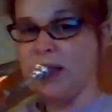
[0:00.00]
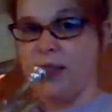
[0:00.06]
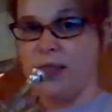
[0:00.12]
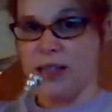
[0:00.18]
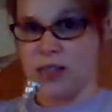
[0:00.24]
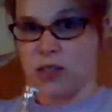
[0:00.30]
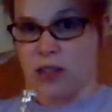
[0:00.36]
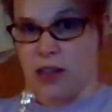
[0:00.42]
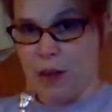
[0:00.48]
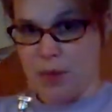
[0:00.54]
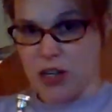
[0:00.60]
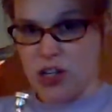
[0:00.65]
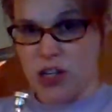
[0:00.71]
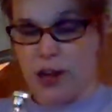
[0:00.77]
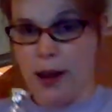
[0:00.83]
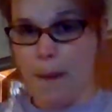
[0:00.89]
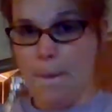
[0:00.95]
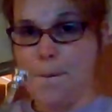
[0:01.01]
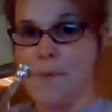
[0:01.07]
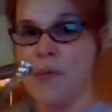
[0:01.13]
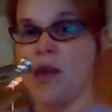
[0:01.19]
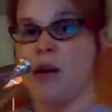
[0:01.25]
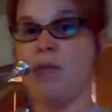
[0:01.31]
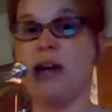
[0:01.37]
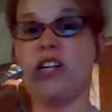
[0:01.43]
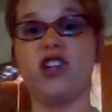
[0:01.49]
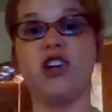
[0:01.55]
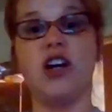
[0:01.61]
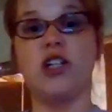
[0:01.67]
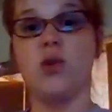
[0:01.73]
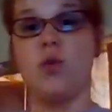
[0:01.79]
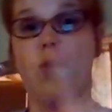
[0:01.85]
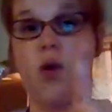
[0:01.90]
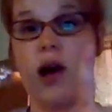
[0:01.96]
Let's do that much again. Make sure
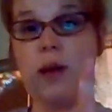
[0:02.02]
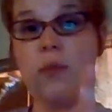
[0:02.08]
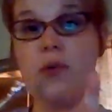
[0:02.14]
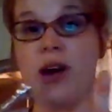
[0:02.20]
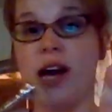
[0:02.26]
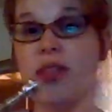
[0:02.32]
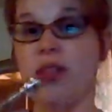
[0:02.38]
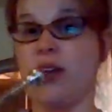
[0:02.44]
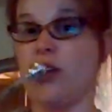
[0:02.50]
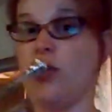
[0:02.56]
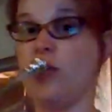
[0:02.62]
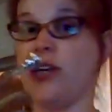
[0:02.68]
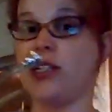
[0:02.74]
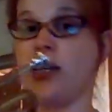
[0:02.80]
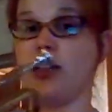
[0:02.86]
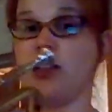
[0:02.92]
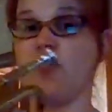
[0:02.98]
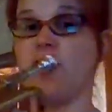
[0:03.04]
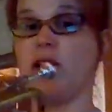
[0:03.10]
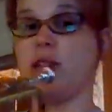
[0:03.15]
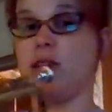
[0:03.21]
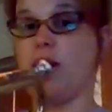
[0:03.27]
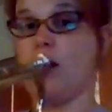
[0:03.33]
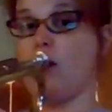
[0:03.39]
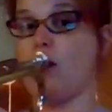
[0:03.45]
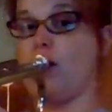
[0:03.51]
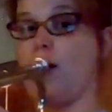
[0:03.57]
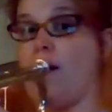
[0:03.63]
it's one breath and you only tongue the first note.